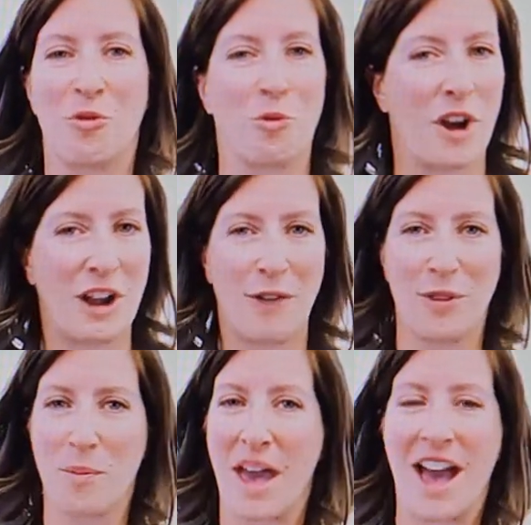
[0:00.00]
right off
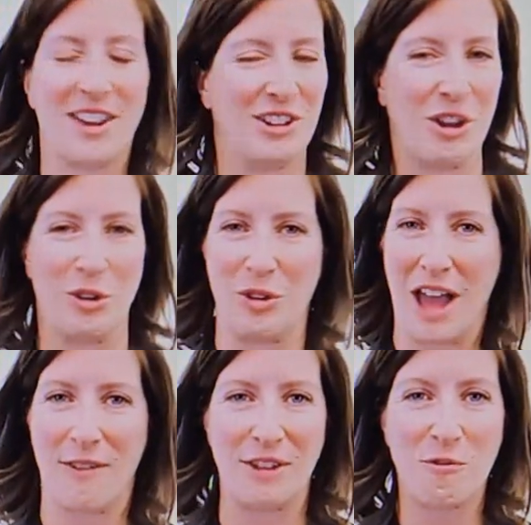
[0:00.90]
the bat, you
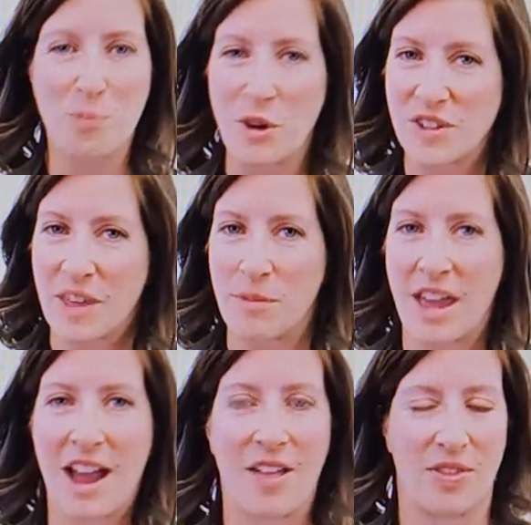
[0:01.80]
haven't even booked them
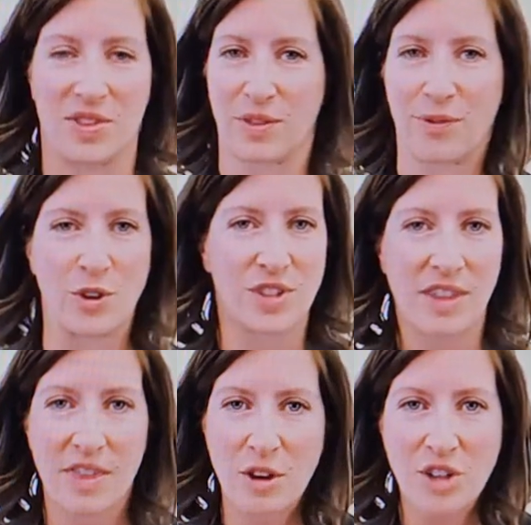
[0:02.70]
yet, and it's the first
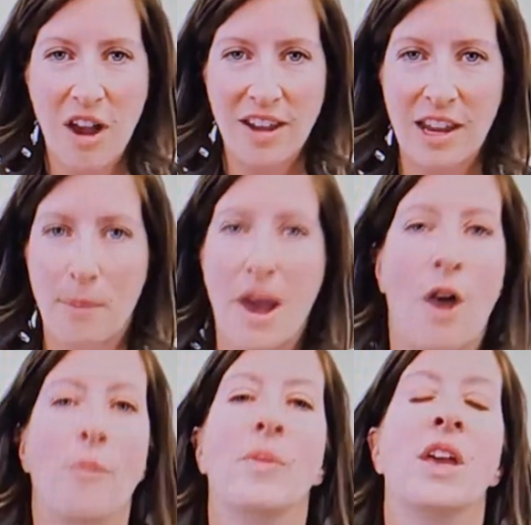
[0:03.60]
thing that they're talking about,